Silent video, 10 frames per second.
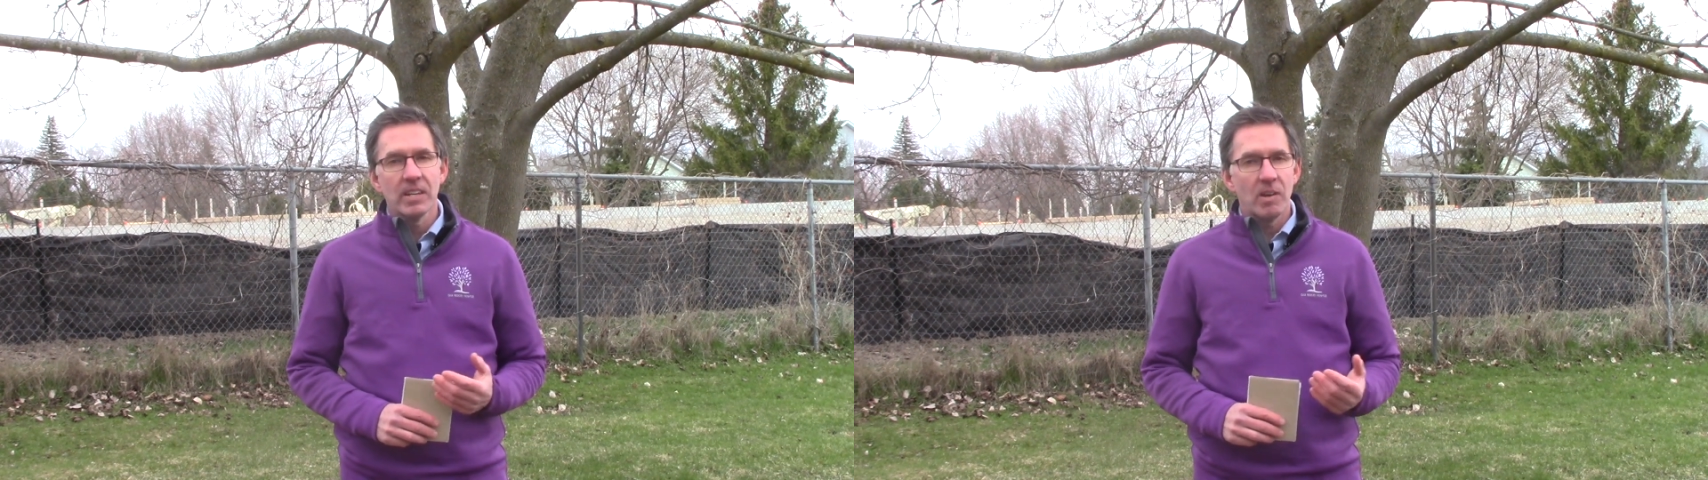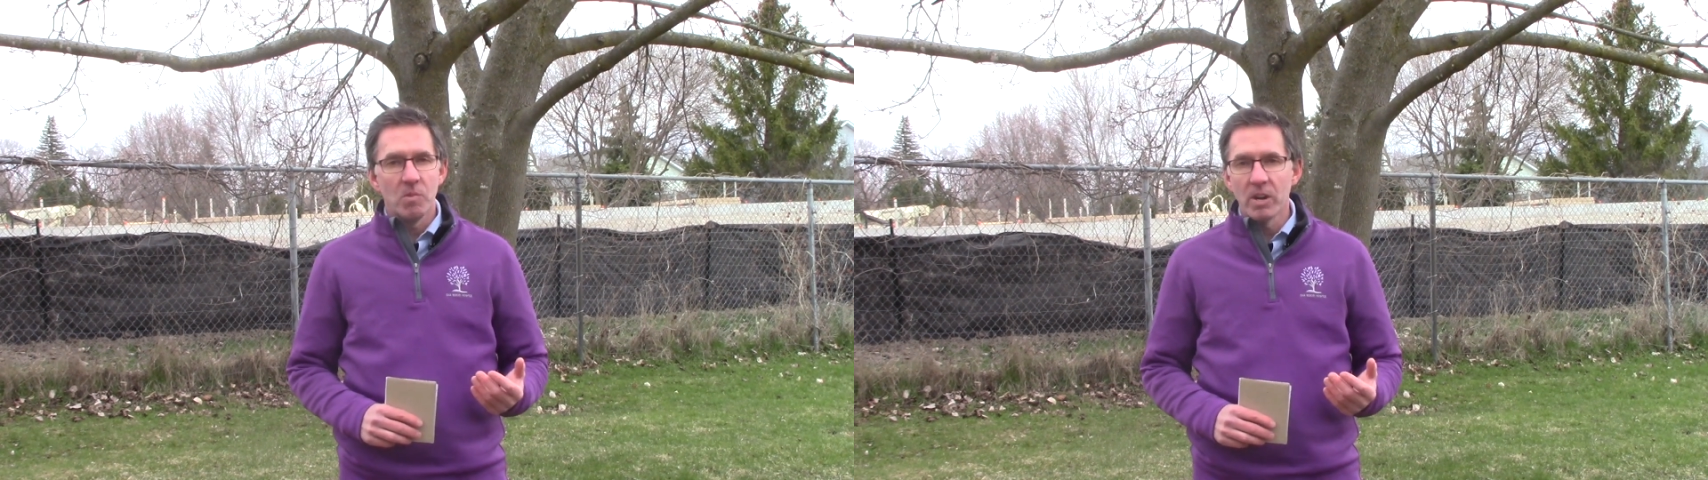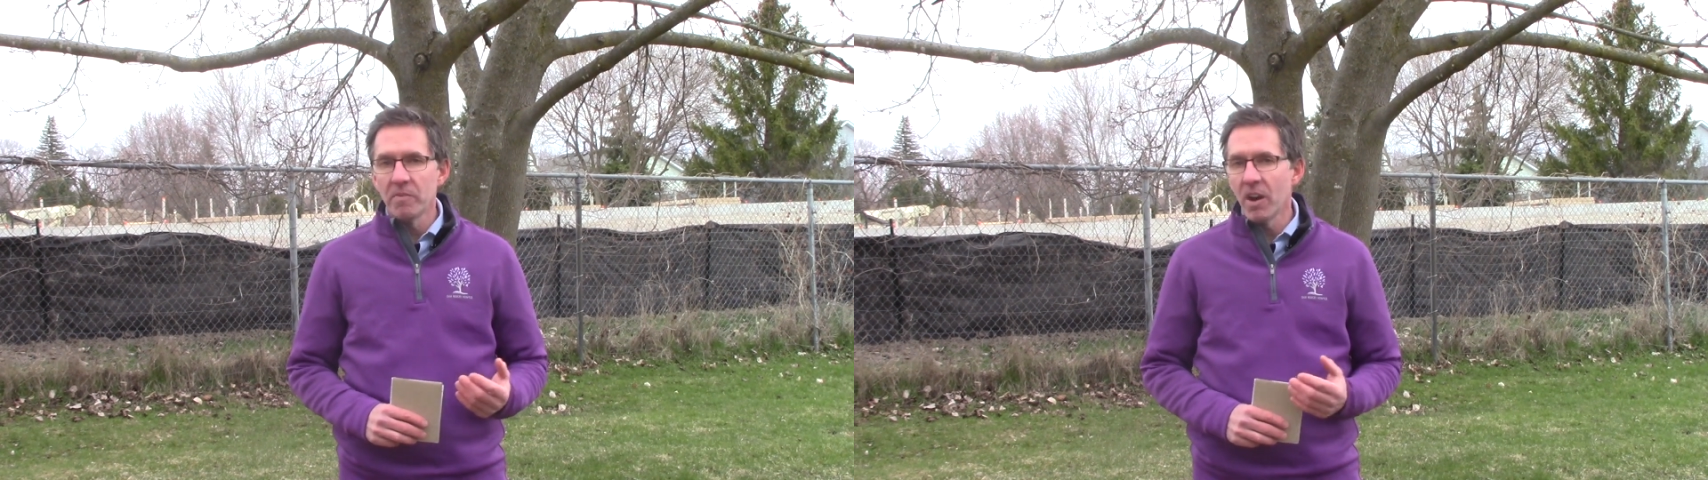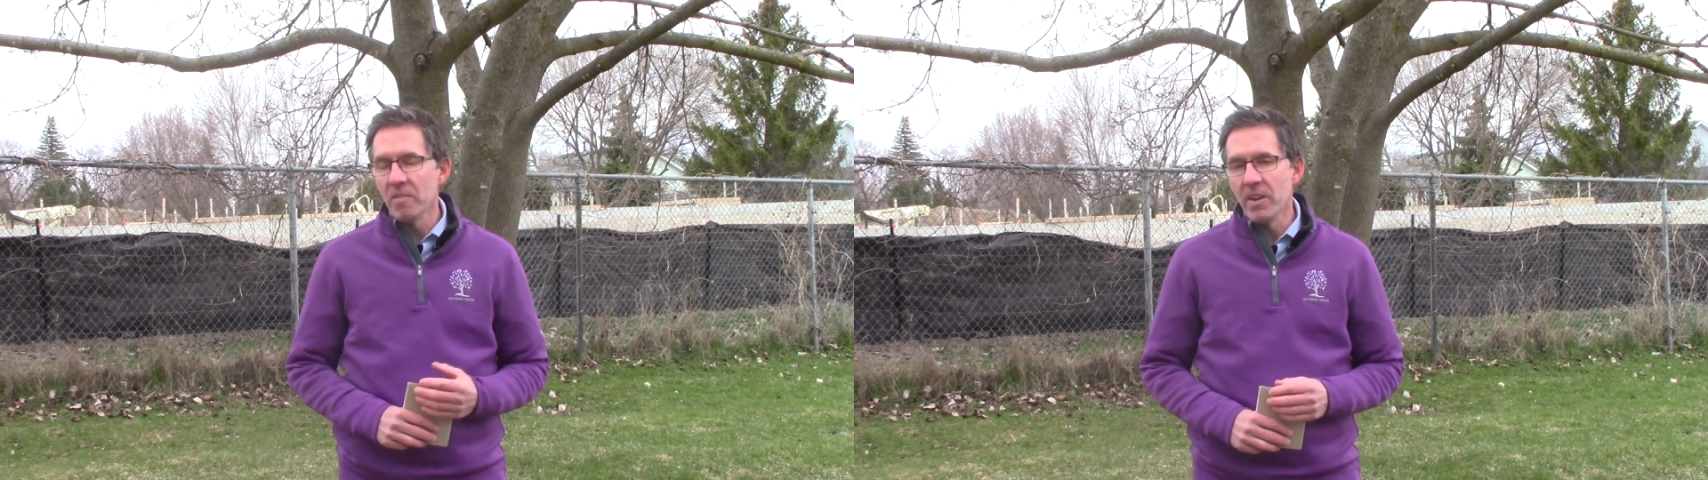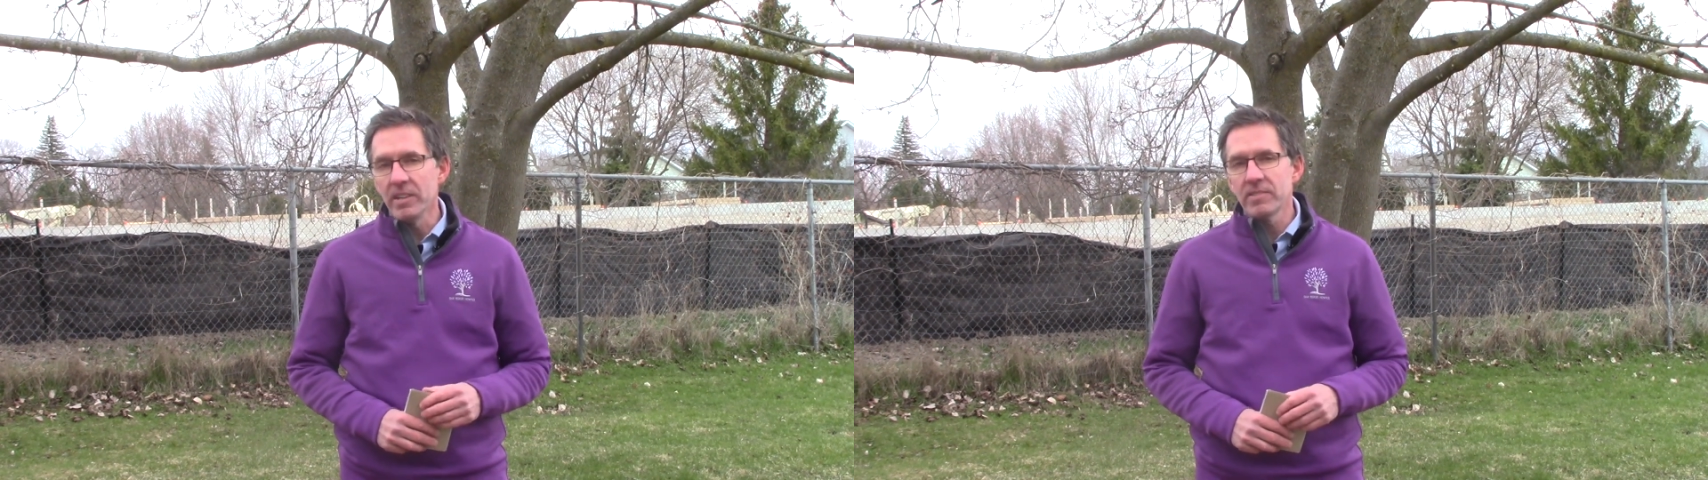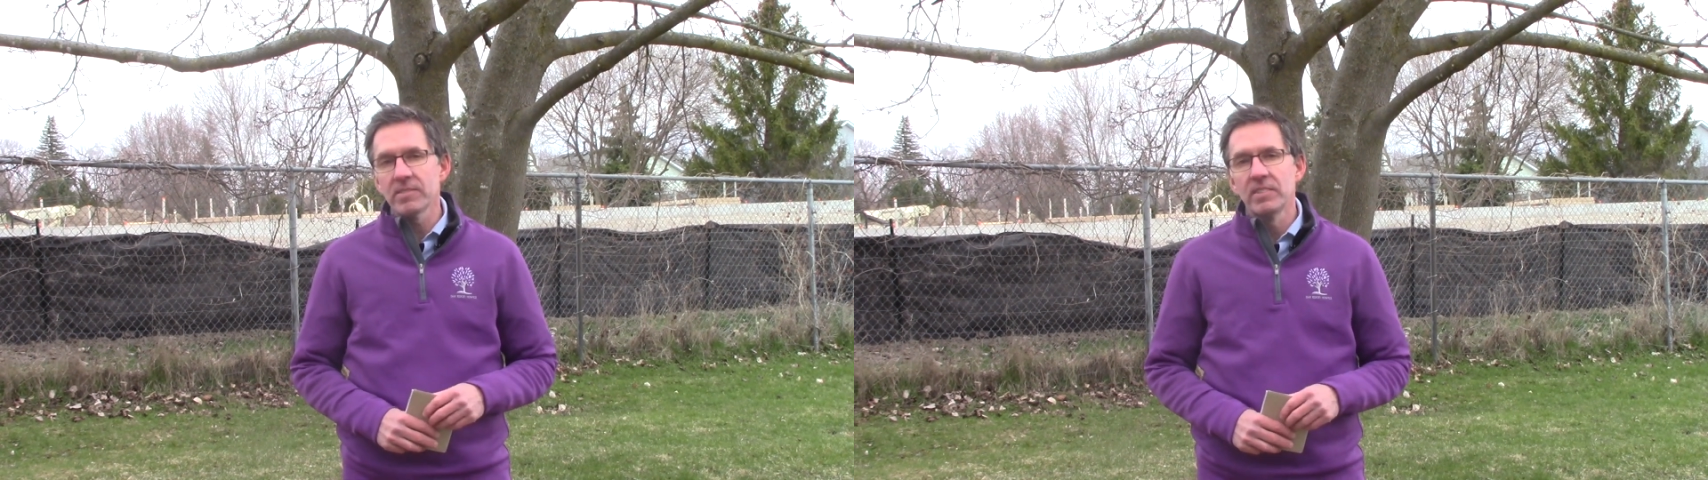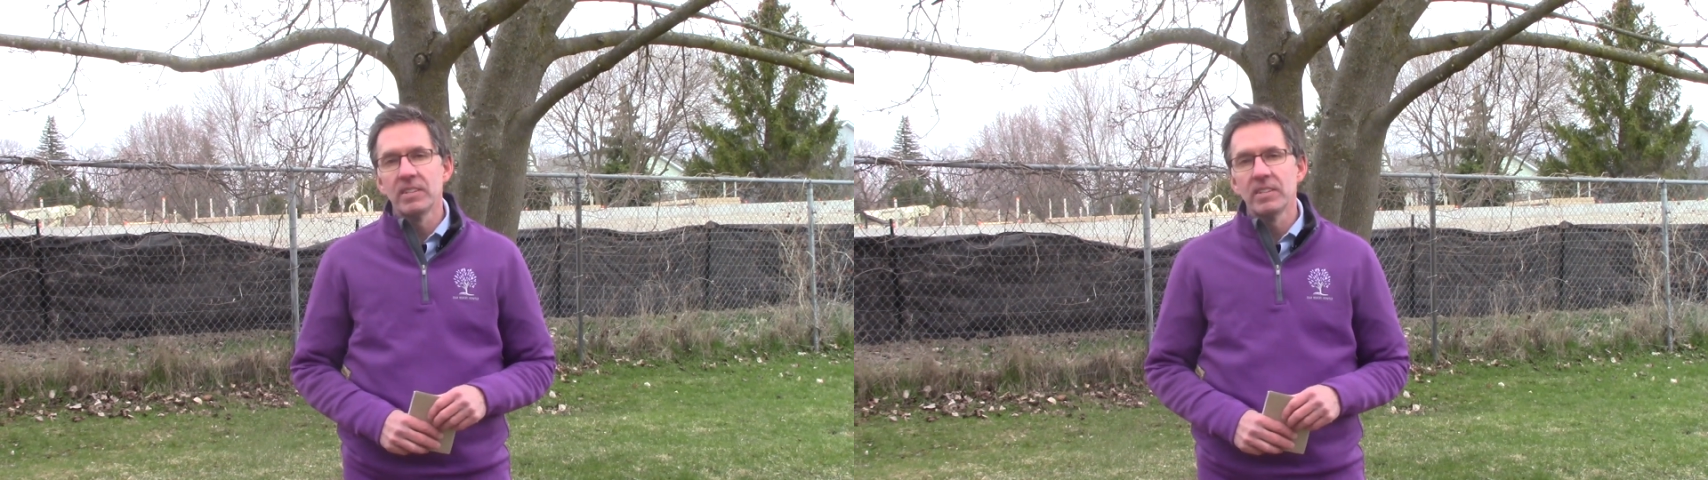at one of our events,